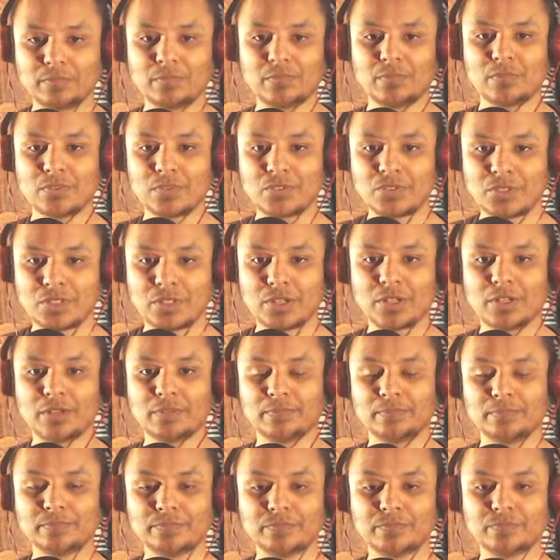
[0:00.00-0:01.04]
So
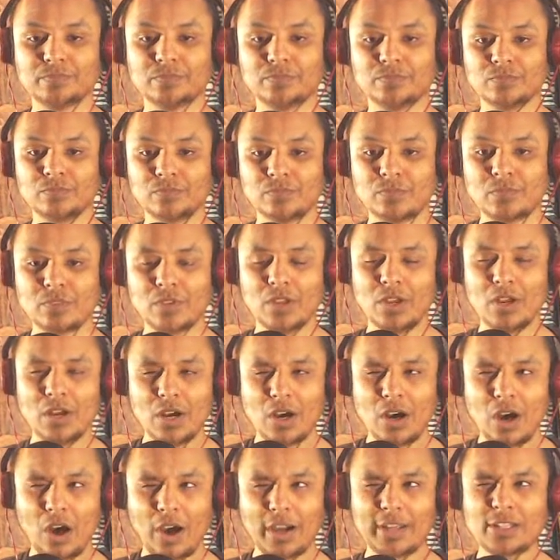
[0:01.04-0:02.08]

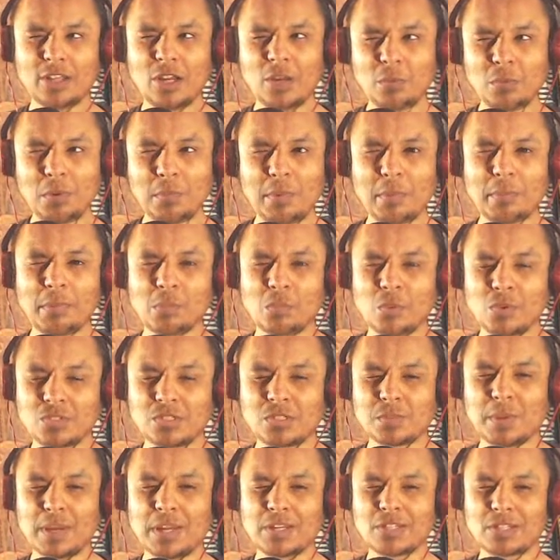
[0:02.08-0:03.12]
I don't remember what's
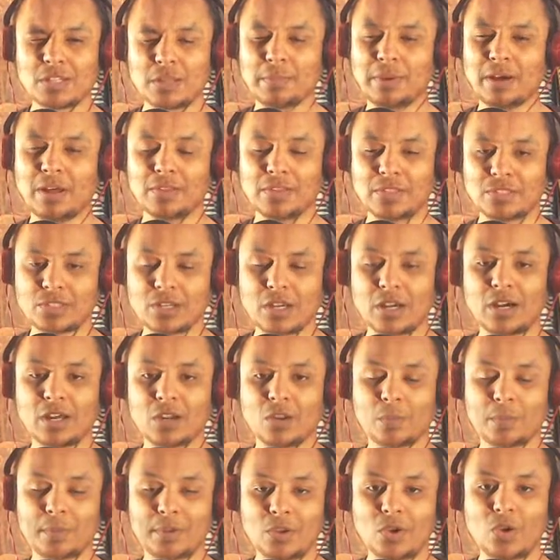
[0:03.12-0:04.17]
special about this card, I'll
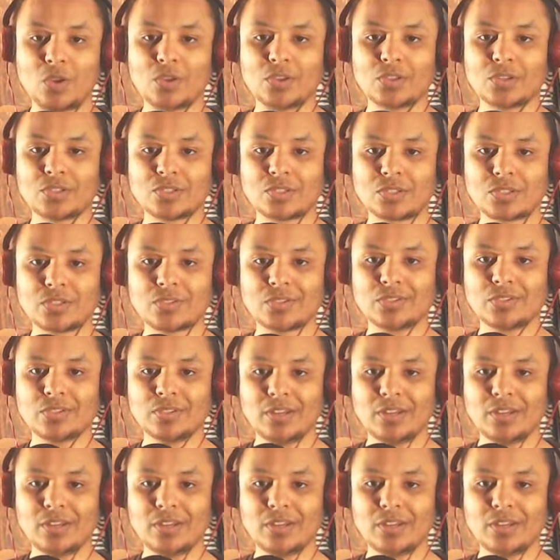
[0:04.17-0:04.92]
be honest.